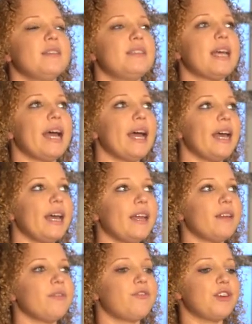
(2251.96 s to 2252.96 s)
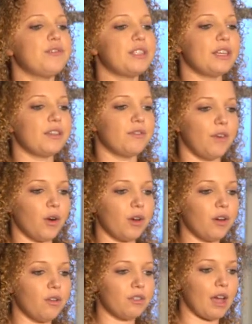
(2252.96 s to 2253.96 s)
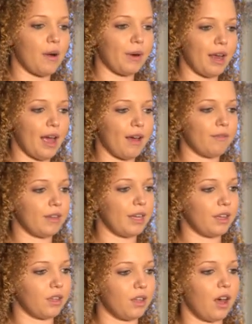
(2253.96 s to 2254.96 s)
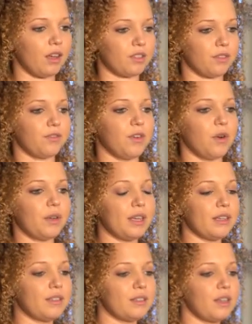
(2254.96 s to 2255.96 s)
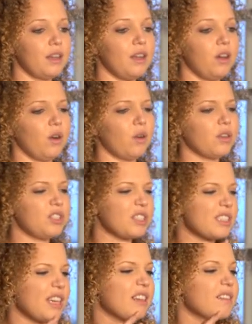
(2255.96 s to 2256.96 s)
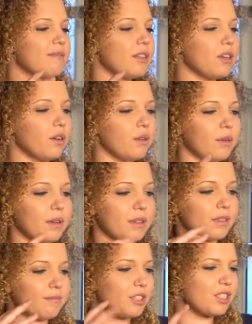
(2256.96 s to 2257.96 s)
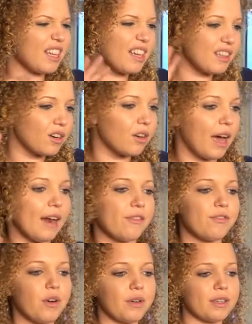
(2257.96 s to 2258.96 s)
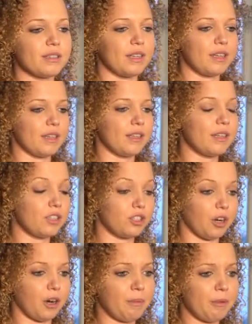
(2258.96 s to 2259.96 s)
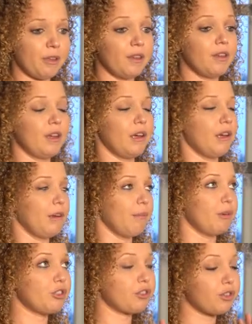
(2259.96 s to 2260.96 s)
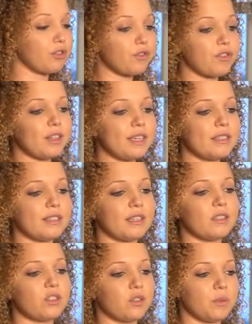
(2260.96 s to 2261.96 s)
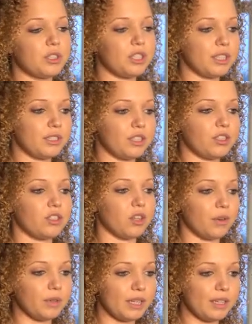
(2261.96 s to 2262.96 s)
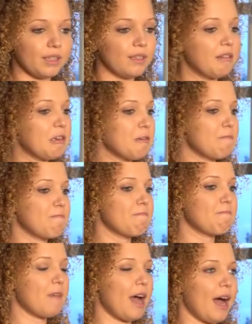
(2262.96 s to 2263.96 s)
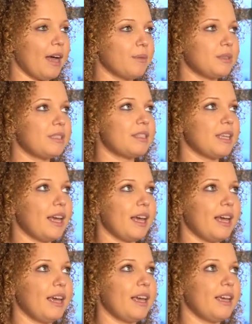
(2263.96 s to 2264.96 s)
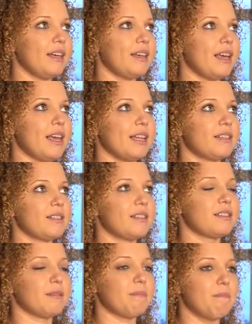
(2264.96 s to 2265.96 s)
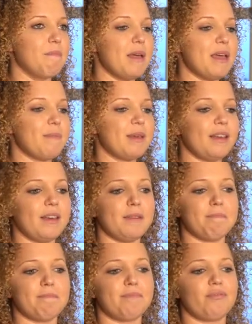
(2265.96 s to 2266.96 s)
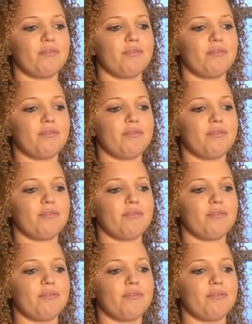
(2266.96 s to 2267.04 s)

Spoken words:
10, 15 photos, I would have like a loss of focus, or just like, you know, just like a little out of focus, like nothing sharp. But truthfully, since switching to Sony, I would say it's maybe